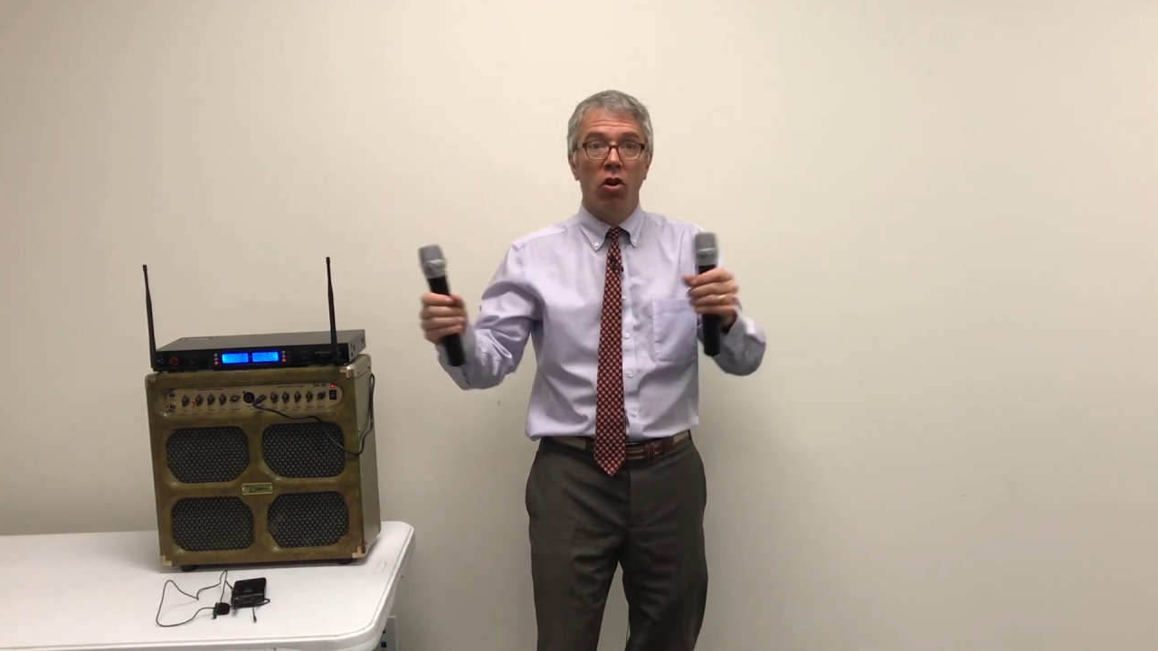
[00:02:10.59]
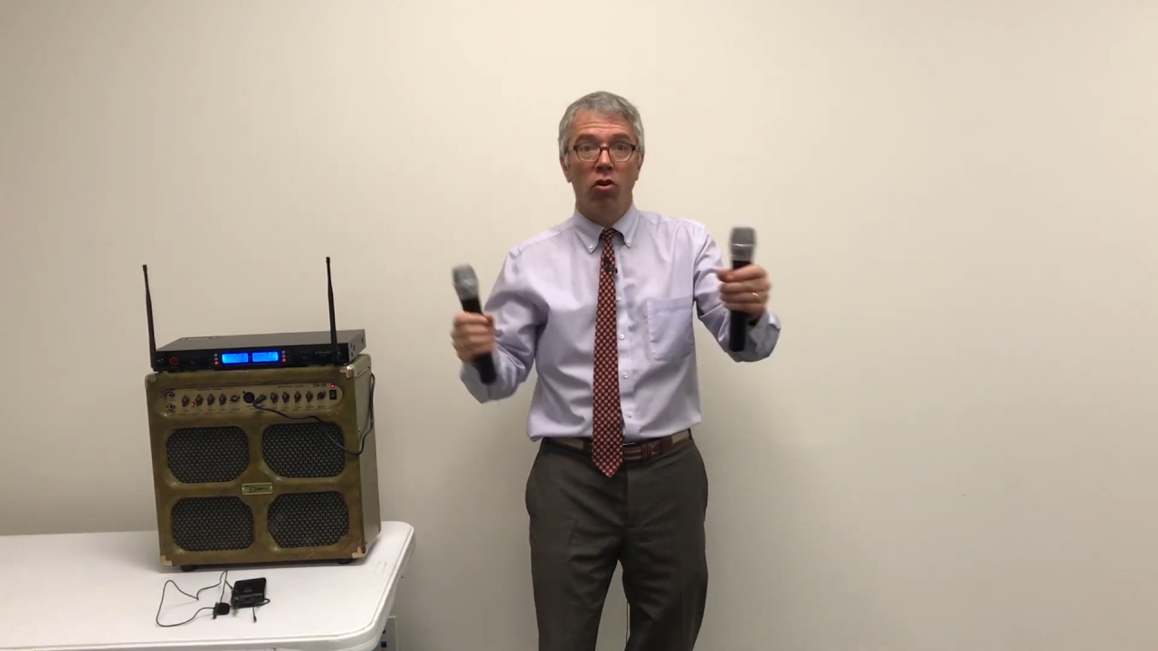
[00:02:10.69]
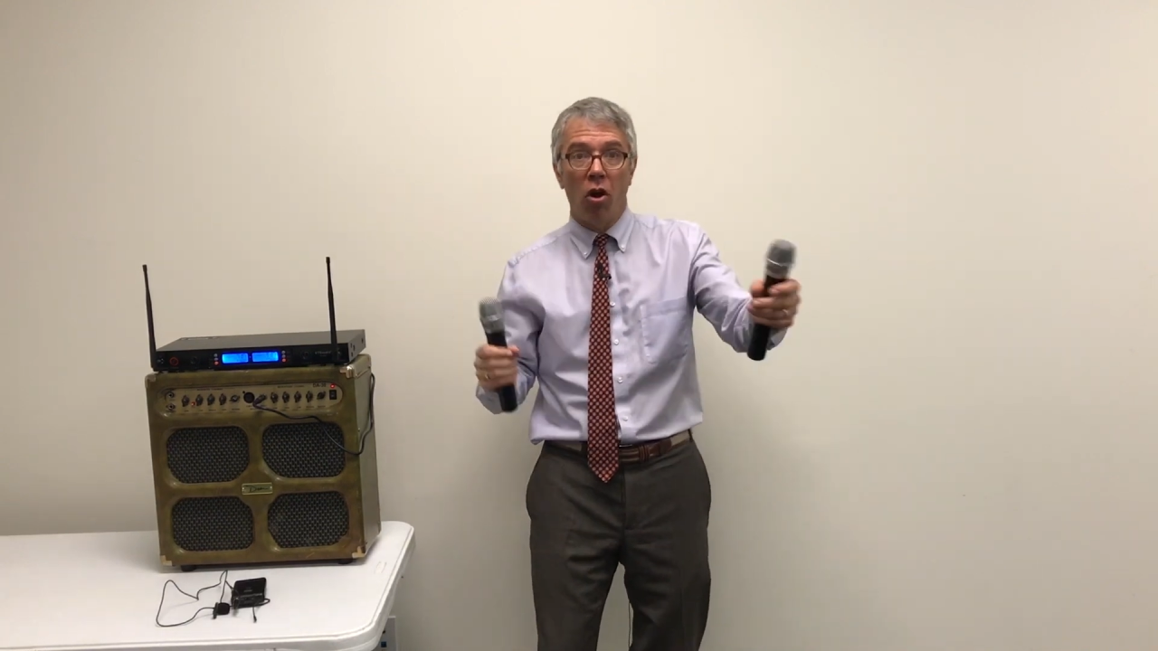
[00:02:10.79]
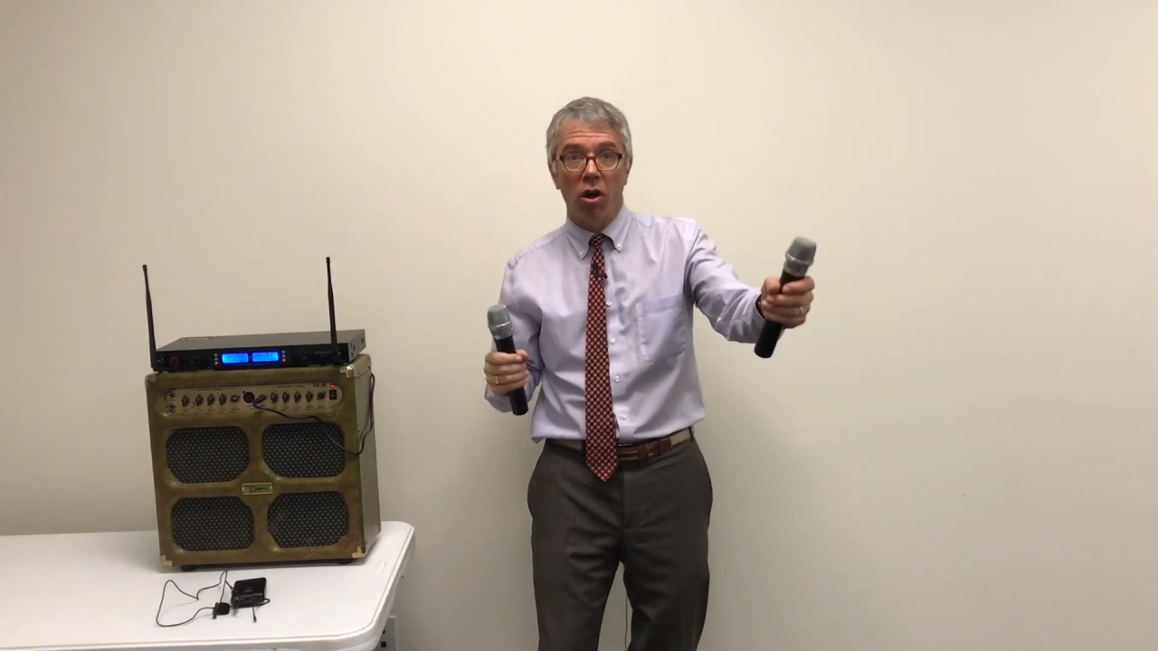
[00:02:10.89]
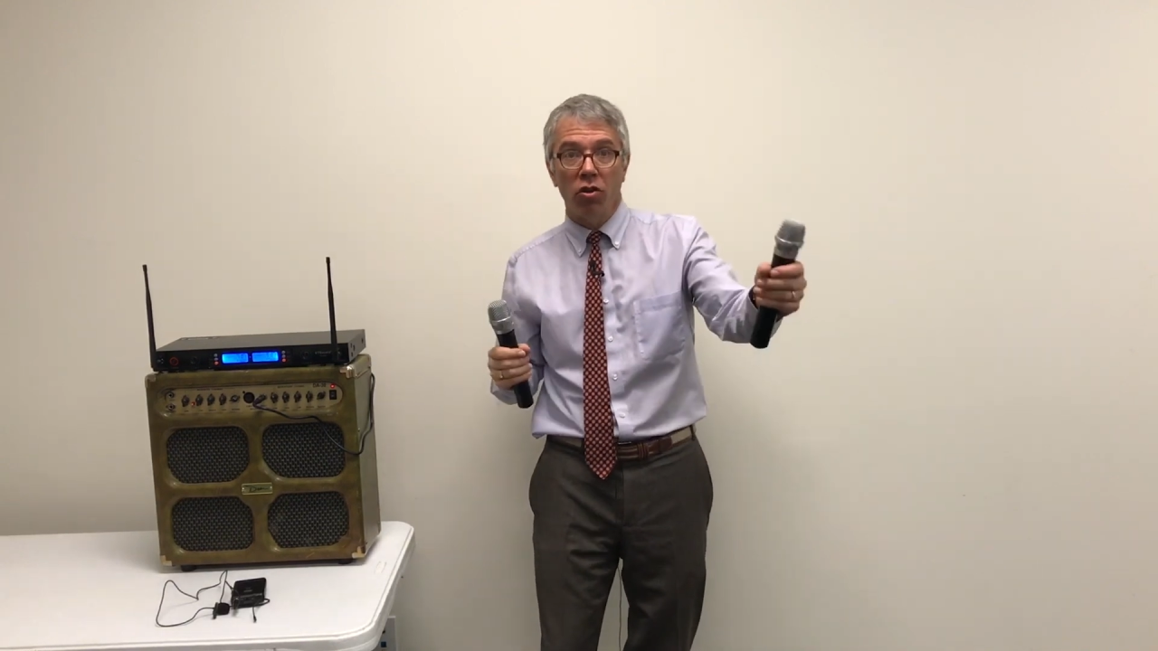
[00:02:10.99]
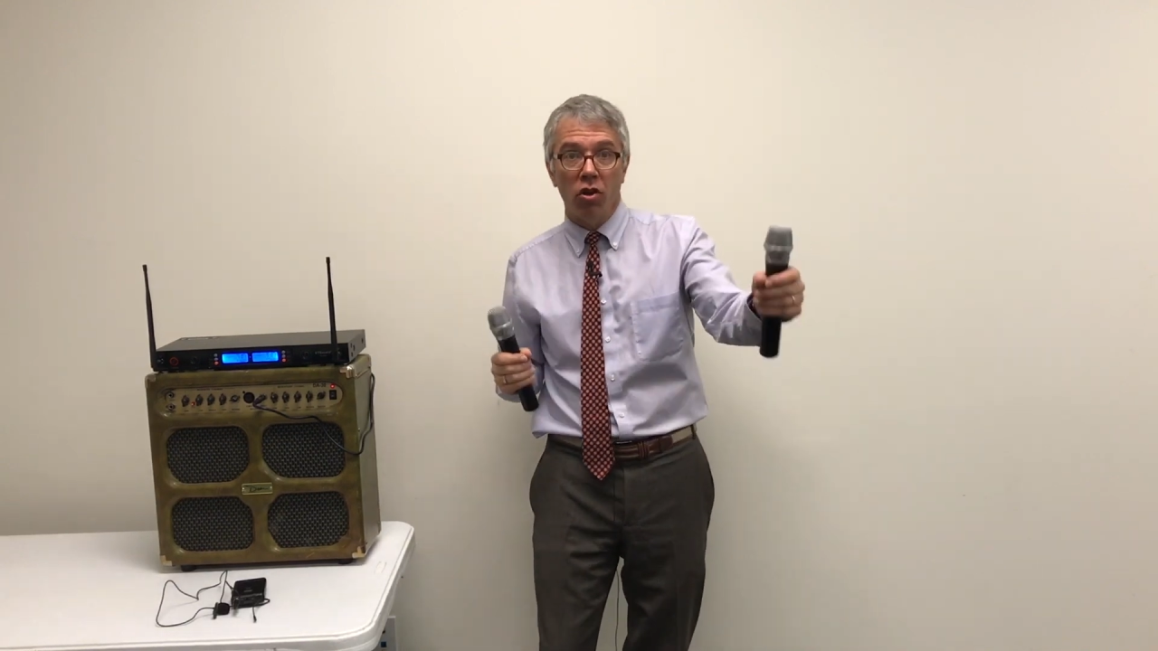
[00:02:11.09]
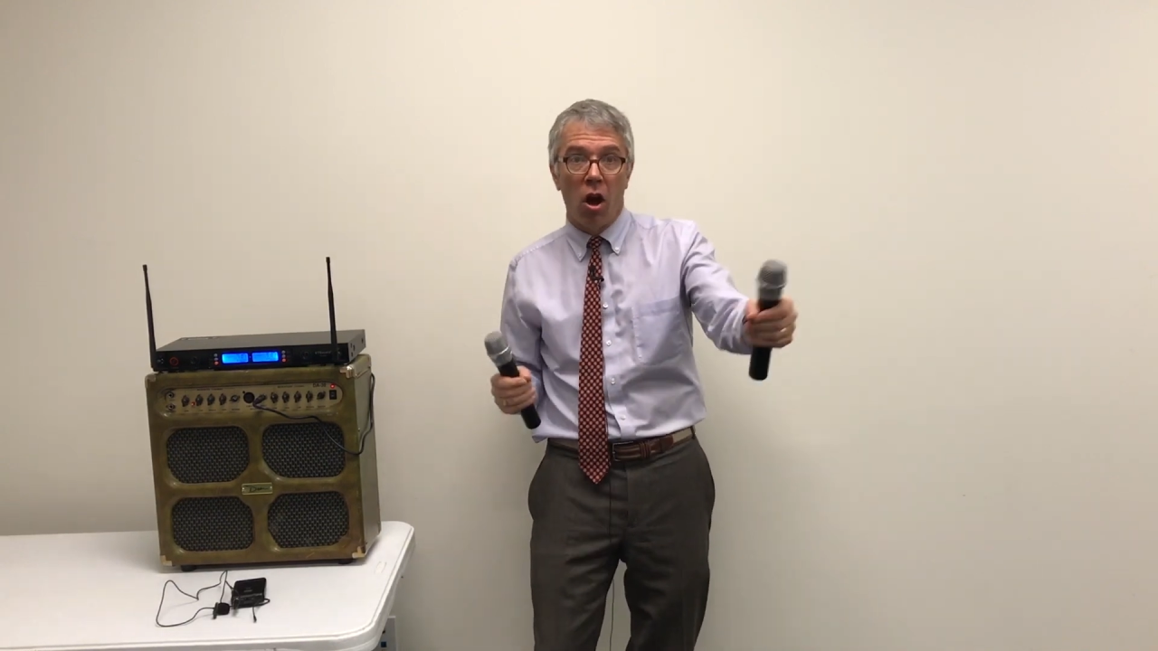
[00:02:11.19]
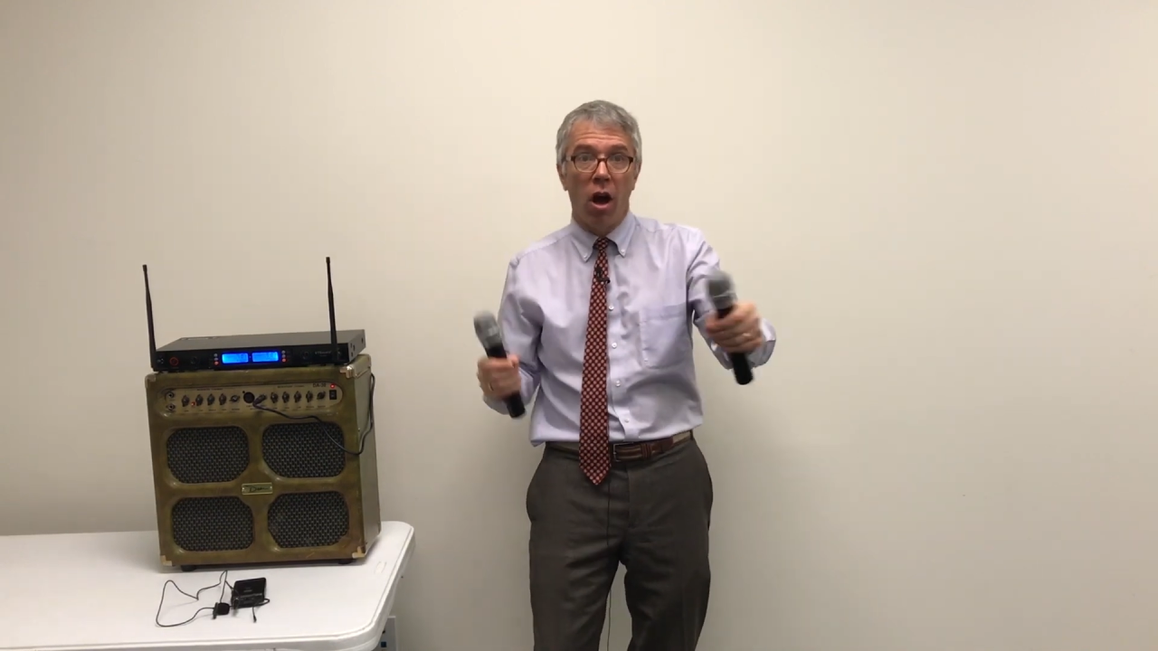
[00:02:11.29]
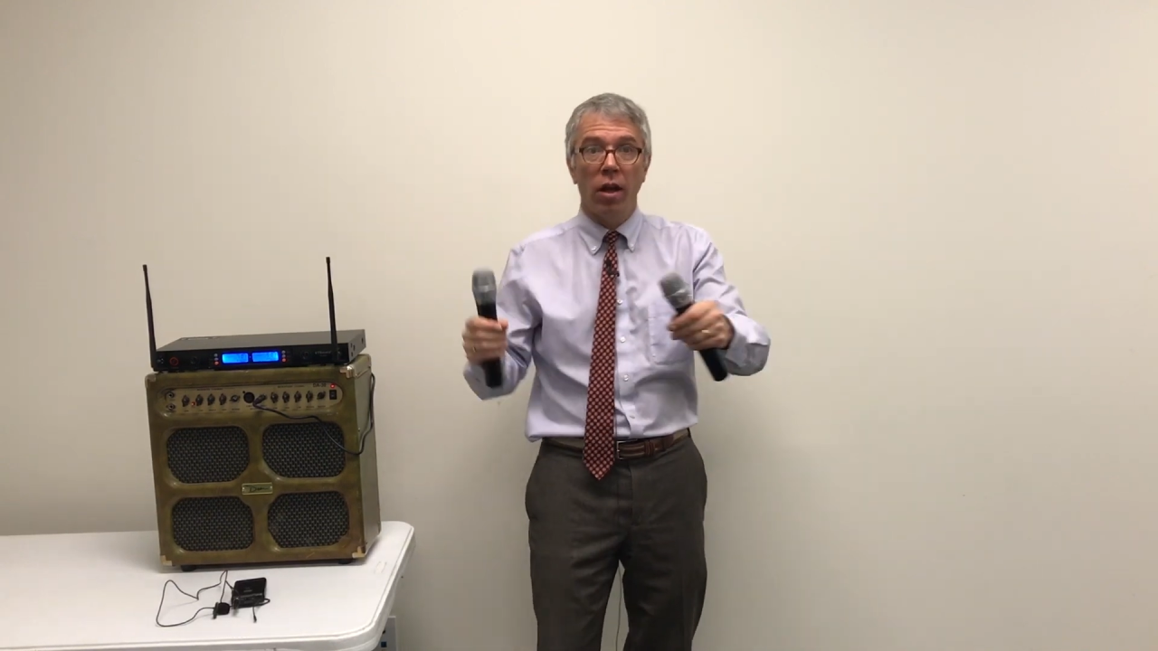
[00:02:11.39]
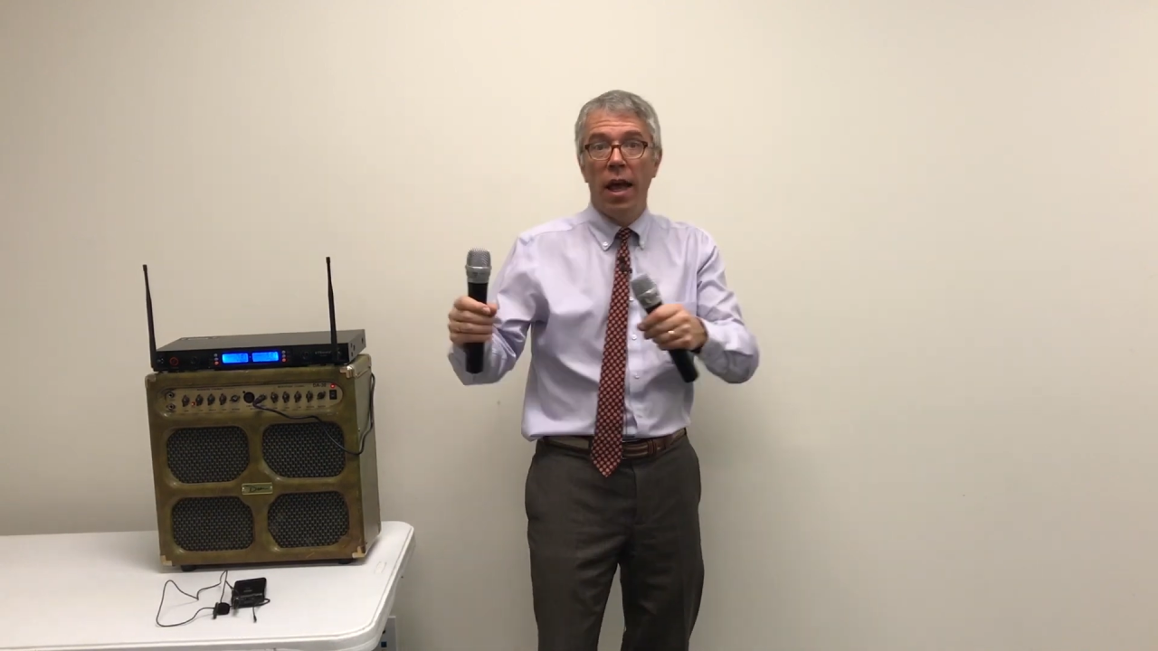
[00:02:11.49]

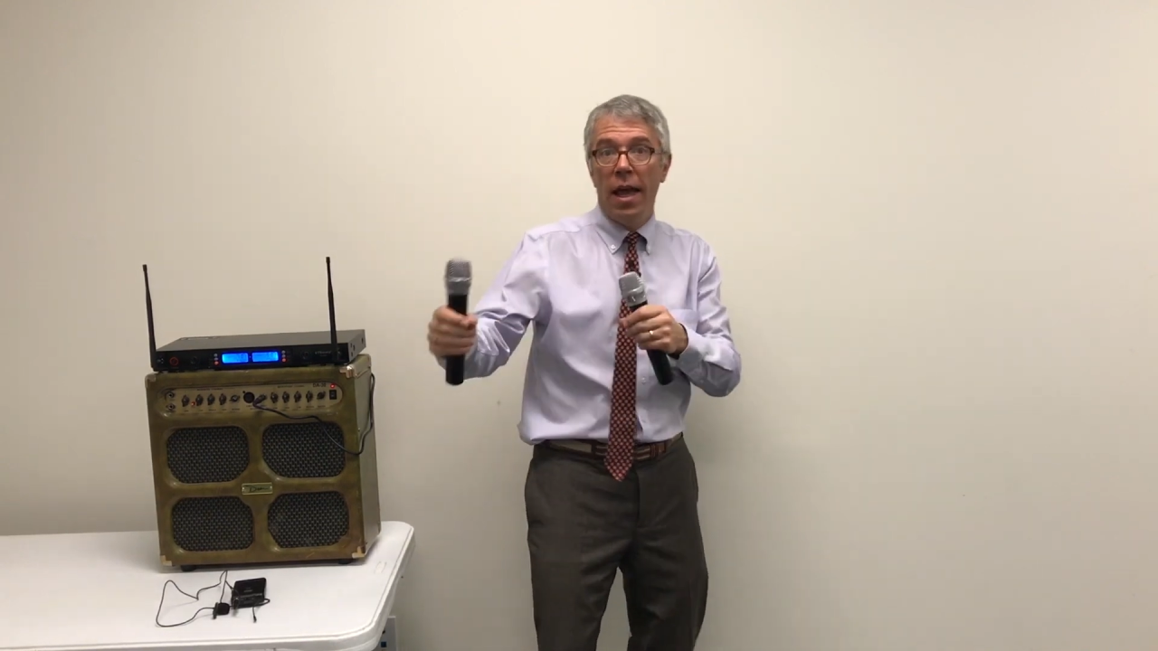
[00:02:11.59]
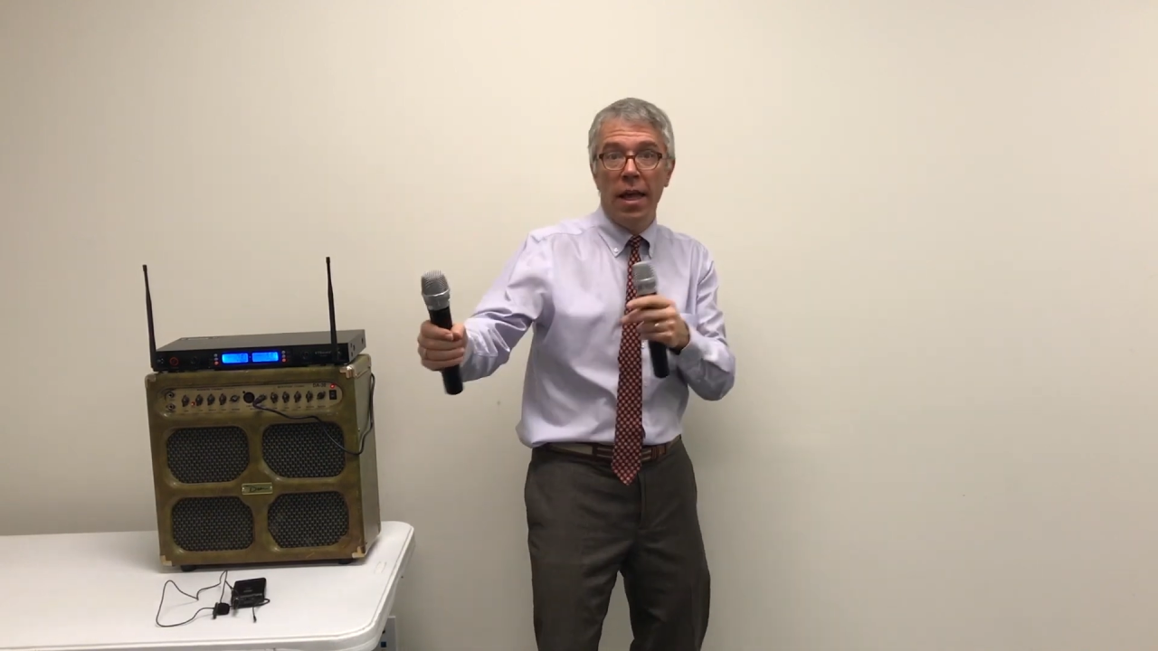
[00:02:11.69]
crosstalk,